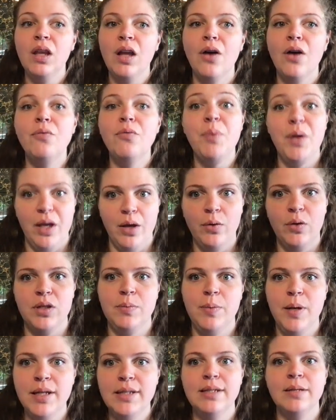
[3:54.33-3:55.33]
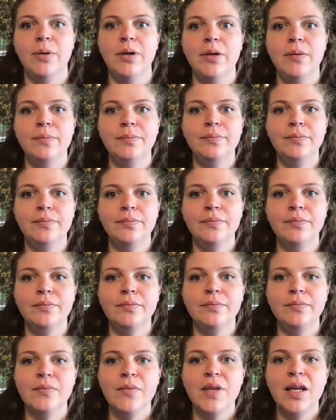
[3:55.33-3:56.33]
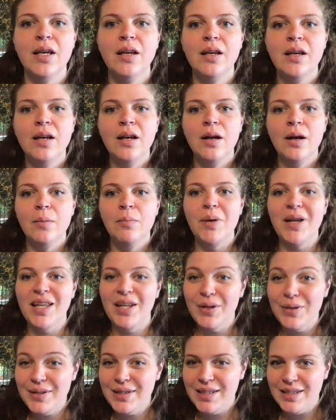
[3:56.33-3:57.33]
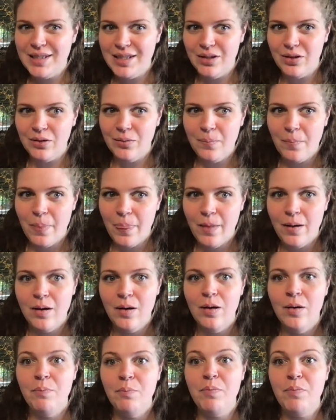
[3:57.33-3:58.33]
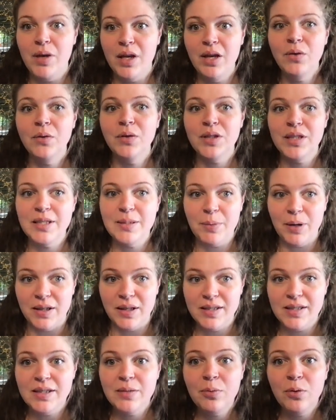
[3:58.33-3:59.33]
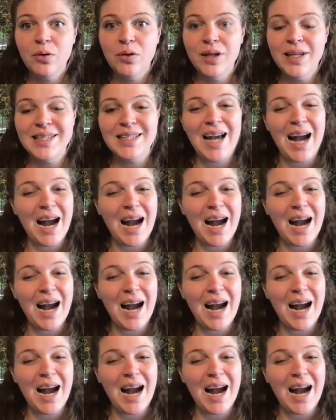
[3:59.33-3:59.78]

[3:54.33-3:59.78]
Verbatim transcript: of being responsible. But here's the deal being responsible is